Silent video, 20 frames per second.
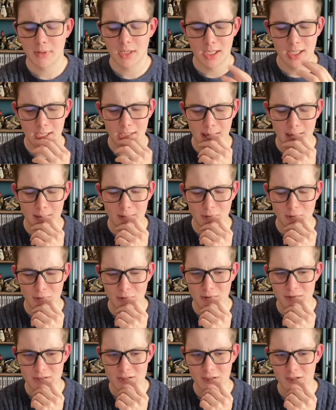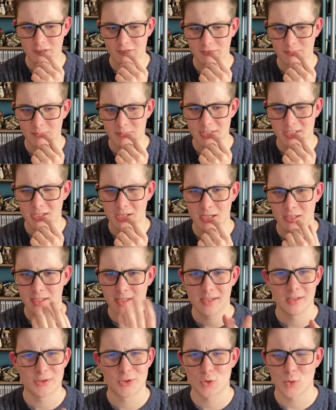uh, sort of
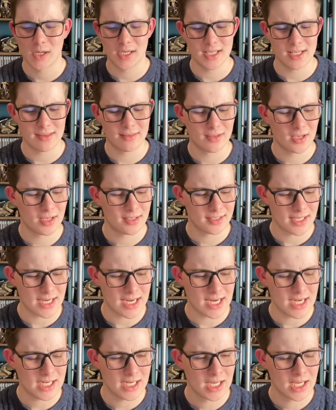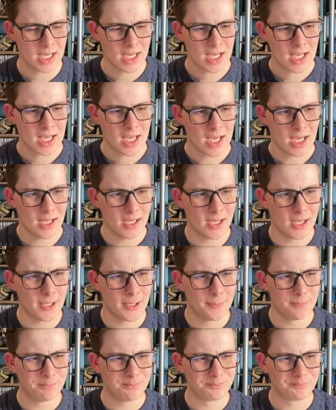circa 2013.
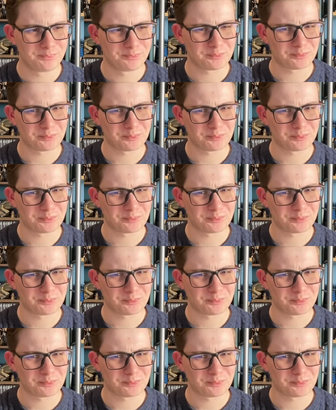Um,